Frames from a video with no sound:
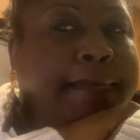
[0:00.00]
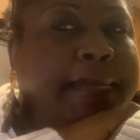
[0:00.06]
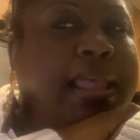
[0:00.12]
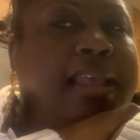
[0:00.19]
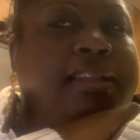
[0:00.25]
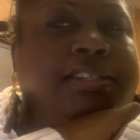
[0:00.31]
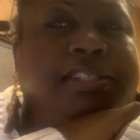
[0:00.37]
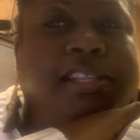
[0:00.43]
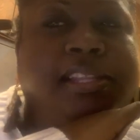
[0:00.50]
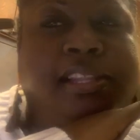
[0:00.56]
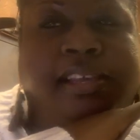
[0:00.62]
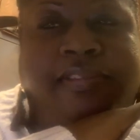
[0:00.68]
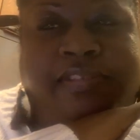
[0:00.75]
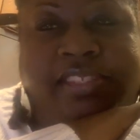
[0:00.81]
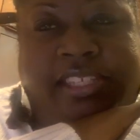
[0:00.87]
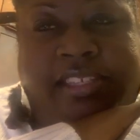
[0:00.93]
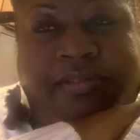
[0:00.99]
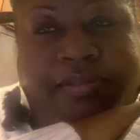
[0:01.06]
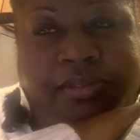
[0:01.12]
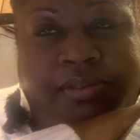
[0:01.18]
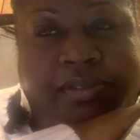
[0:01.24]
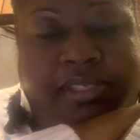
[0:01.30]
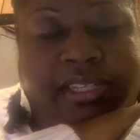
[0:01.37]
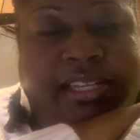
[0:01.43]
I used to love
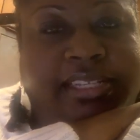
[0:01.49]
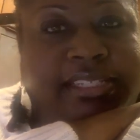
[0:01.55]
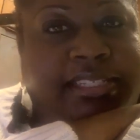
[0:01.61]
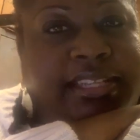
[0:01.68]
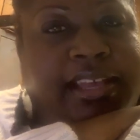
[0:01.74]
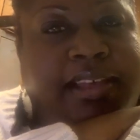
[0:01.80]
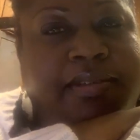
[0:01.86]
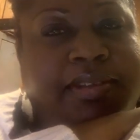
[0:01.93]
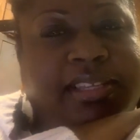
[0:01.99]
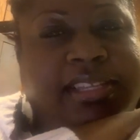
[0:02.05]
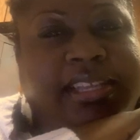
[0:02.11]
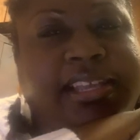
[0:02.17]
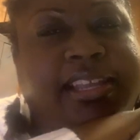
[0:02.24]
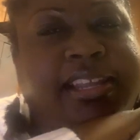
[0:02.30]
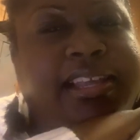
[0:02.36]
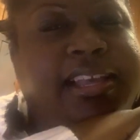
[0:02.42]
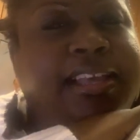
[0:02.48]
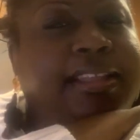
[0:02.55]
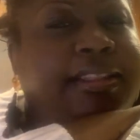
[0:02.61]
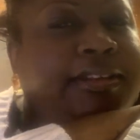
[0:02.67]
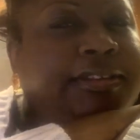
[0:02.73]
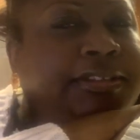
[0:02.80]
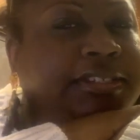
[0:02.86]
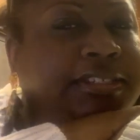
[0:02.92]
seafood. Then I stopped because I kind of got
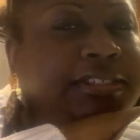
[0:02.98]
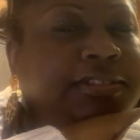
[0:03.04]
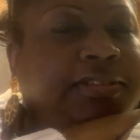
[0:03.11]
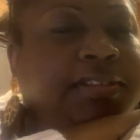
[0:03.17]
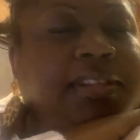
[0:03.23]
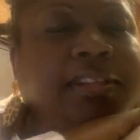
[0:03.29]
allergic to it a